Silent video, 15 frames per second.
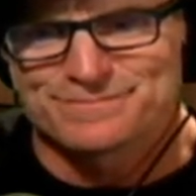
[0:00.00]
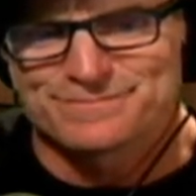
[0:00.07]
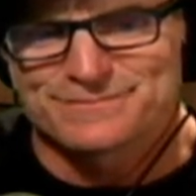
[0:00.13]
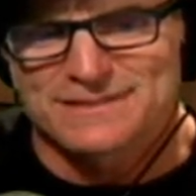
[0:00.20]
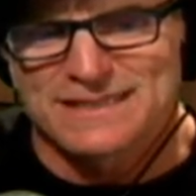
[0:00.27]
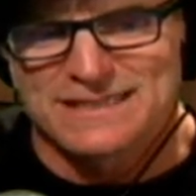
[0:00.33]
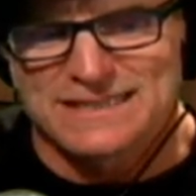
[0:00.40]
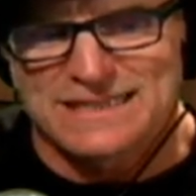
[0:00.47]

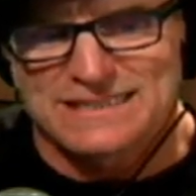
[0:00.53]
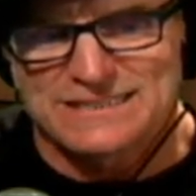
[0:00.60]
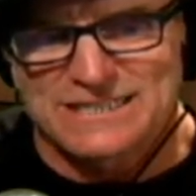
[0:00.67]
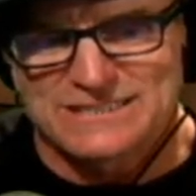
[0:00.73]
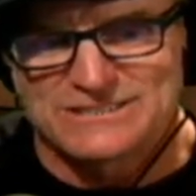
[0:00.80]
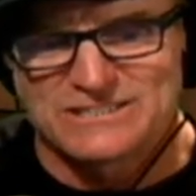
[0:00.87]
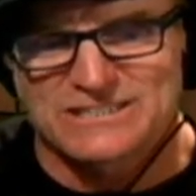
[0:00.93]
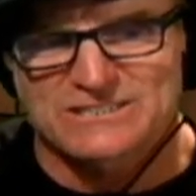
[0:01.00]
you
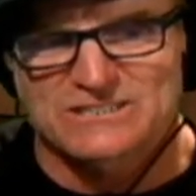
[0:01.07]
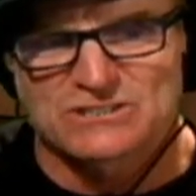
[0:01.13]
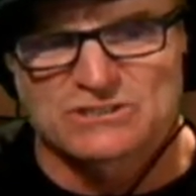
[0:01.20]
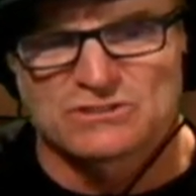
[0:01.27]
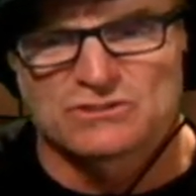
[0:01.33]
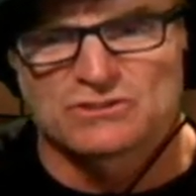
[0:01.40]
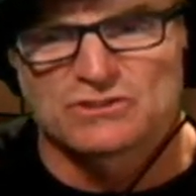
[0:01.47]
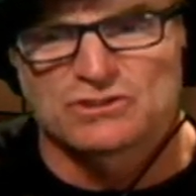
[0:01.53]
just
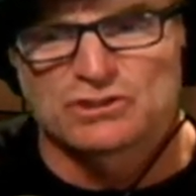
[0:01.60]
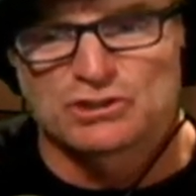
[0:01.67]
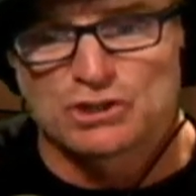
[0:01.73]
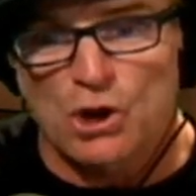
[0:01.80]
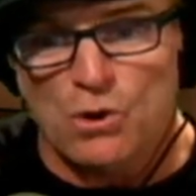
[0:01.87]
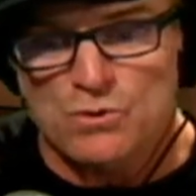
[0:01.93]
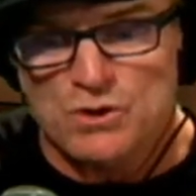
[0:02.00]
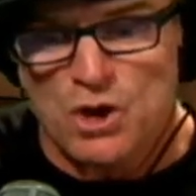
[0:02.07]

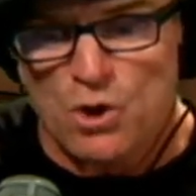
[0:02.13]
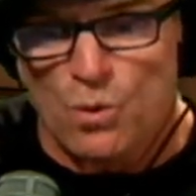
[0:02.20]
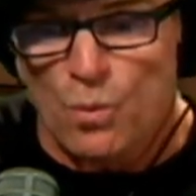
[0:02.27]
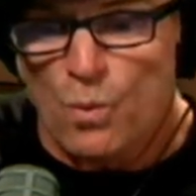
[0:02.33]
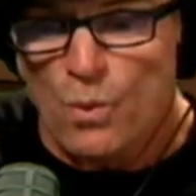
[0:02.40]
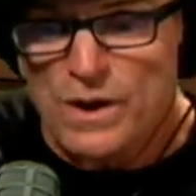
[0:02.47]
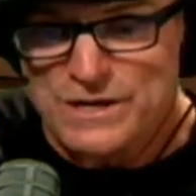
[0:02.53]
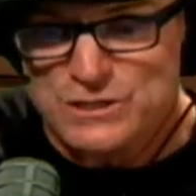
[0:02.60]
don't know
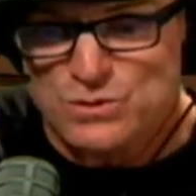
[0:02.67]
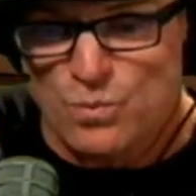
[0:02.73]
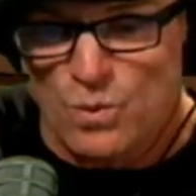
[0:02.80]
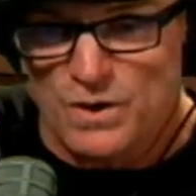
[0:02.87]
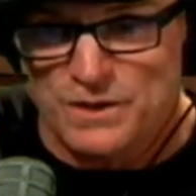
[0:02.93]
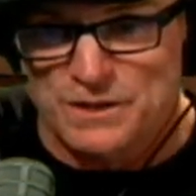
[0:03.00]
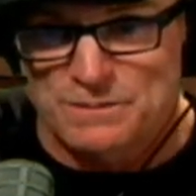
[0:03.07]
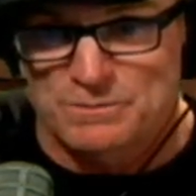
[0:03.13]
which
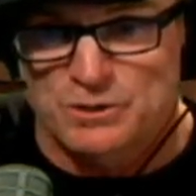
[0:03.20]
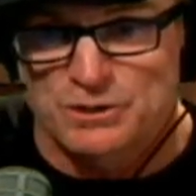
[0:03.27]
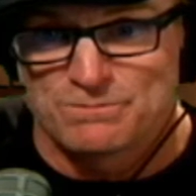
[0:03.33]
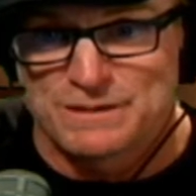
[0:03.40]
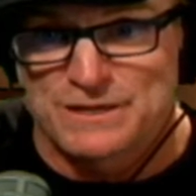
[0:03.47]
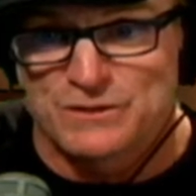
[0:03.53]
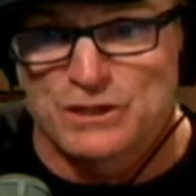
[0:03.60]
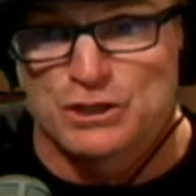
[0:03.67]
one of them could
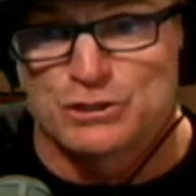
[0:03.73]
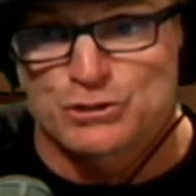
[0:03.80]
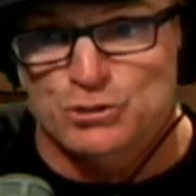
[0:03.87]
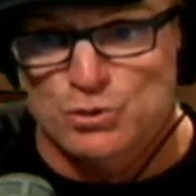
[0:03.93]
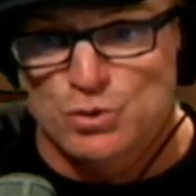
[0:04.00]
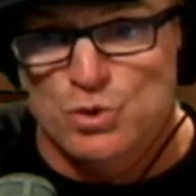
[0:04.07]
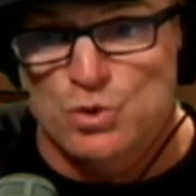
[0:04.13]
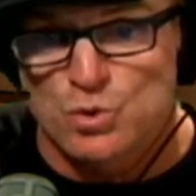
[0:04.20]
be the
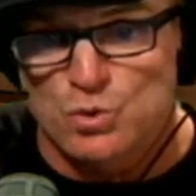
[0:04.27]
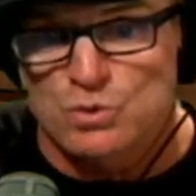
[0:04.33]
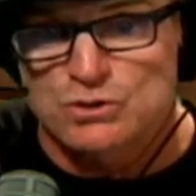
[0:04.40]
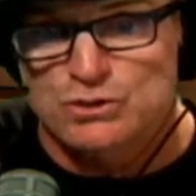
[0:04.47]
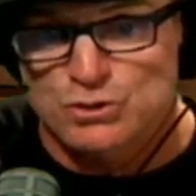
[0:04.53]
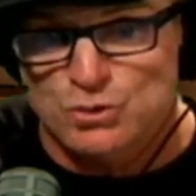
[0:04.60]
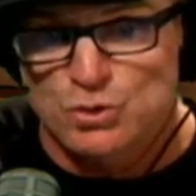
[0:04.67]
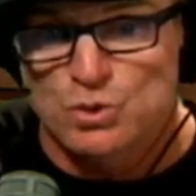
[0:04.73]
true
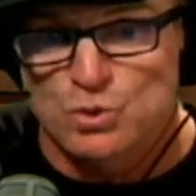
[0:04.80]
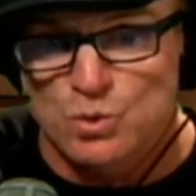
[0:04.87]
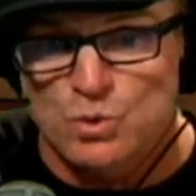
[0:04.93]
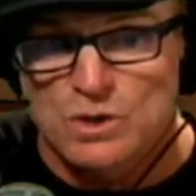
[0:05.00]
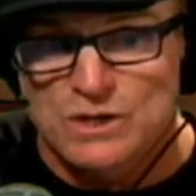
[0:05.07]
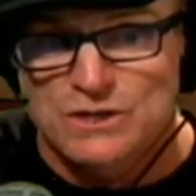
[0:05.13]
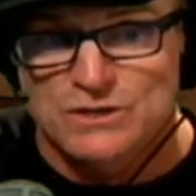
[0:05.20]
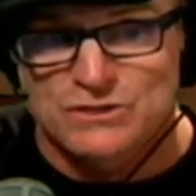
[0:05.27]

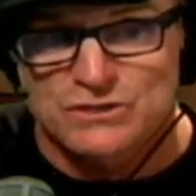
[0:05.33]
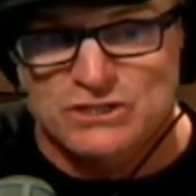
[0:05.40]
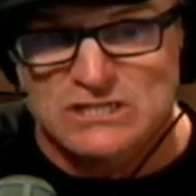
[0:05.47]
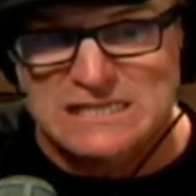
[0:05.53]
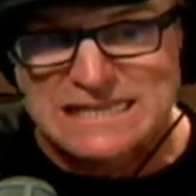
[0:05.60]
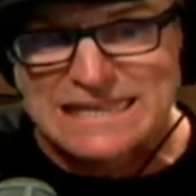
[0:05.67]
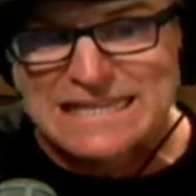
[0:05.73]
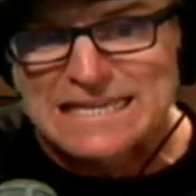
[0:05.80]

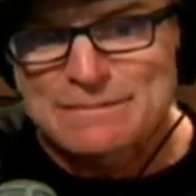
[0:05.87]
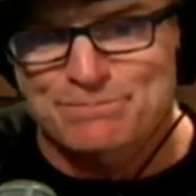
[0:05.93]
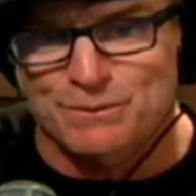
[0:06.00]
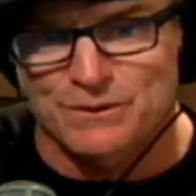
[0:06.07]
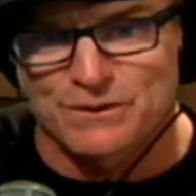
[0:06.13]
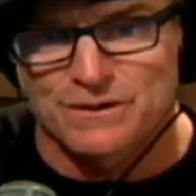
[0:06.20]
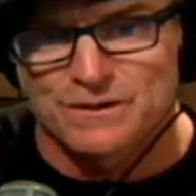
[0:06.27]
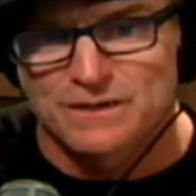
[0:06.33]

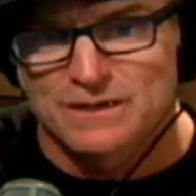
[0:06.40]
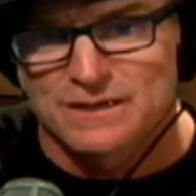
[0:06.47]
sleeper.